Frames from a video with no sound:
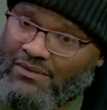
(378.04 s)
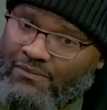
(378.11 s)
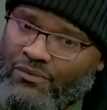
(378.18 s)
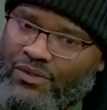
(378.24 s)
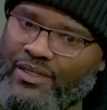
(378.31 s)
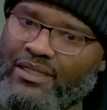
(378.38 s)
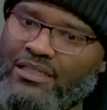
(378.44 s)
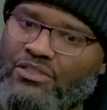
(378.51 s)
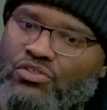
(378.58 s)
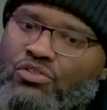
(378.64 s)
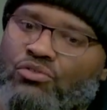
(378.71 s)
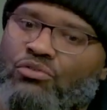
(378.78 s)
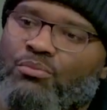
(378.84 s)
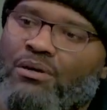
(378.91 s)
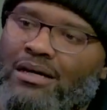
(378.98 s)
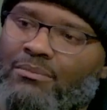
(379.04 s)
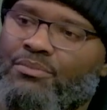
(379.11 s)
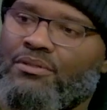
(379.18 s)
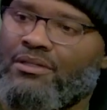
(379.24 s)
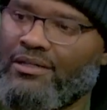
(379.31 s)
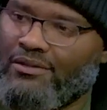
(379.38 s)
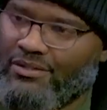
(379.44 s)
mm. is through
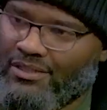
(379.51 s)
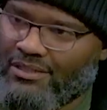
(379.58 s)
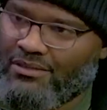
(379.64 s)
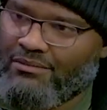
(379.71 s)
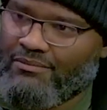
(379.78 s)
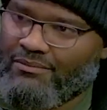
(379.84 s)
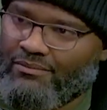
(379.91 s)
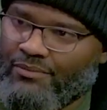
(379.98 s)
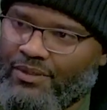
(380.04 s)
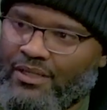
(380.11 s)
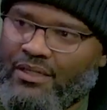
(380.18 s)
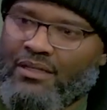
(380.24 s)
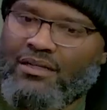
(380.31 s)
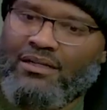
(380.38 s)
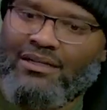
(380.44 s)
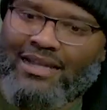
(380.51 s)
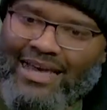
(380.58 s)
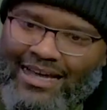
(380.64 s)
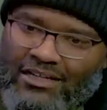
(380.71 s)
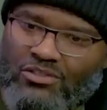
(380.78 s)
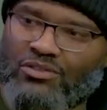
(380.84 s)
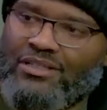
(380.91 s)
popularity Mm-hmm. an
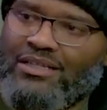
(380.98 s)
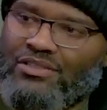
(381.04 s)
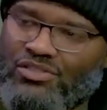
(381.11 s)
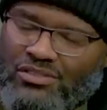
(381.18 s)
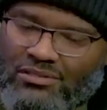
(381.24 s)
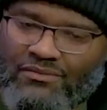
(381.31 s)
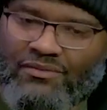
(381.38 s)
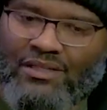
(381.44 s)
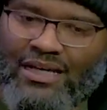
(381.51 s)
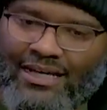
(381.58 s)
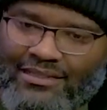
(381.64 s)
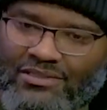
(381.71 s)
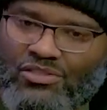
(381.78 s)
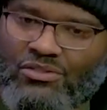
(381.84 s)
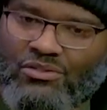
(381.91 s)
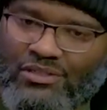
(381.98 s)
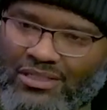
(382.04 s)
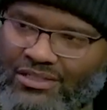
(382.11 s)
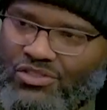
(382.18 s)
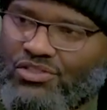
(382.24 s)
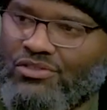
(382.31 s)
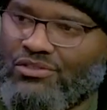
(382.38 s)
aggregation of likes on
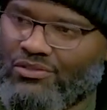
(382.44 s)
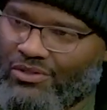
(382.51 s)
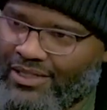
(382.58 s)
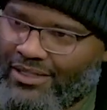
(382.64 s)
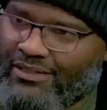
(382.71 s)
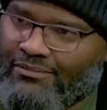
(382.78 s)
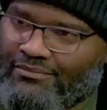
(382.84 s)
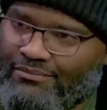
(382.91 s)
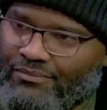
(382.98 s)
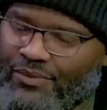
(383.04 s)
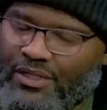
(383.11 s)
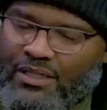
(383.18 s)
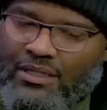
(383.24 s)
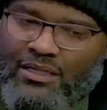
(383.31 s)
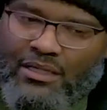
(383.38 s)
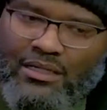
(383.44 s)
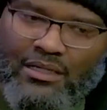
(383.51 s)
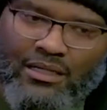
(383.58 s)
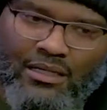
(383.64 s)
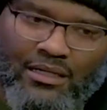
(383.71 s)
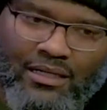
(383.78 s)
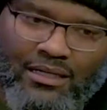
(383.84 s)
Instagram, mm-hmm.
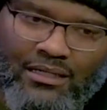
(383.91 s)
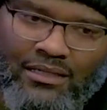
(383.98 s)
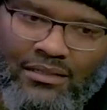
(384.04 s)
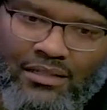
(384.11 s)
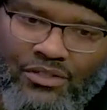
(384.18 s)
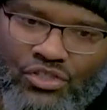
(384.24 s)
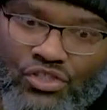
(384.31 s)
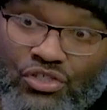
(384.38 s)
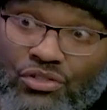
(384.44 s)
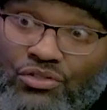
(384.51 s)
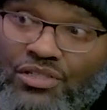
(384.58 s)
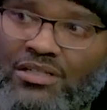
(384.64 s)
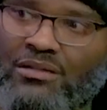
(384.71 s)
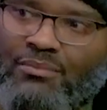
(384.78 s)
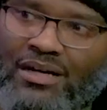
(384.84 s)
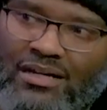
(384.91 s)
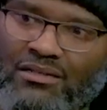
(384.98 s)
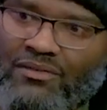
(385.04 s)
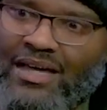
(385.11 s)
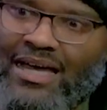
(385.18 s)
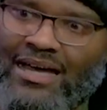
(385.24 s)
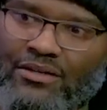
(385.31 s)
uh, a certain amount
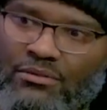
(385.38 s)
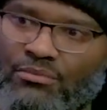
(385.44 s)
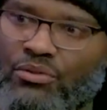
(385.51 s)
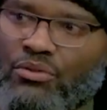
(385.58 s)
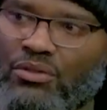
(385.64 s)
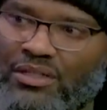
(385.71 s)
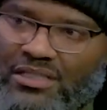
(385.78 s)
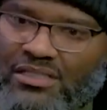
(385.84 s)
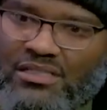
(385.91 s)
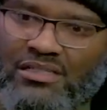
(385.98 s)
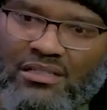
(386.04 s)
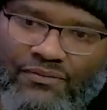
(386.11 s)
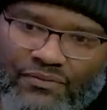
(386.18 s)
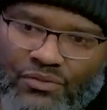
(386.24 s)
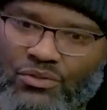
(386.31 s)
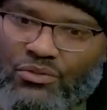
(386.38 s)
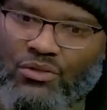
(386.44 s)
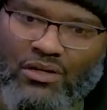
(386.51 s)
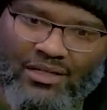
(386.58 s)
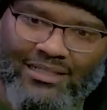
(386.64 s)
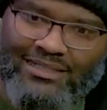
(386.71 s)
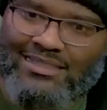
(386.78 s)
of attaboys if you
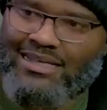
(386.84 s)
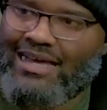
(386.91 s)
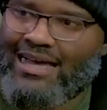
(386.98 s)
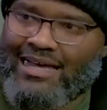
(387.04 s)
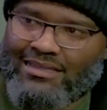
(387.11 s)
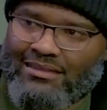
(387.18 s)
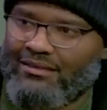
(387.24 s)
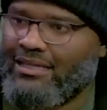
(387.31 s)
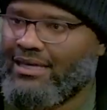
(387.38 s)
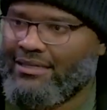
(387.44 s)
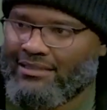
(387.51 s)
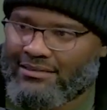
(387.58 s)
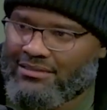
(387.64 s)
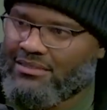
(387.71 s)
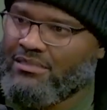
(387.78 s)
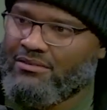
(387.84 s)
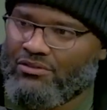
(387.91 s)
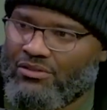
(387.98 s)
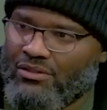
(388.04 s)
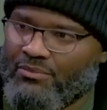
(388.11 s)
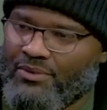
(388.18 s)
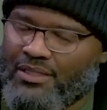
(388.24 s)
are into athletics, you
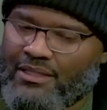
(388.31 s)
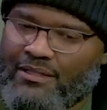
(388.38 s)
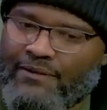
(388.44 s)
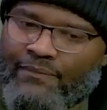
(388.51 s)
know what I mean?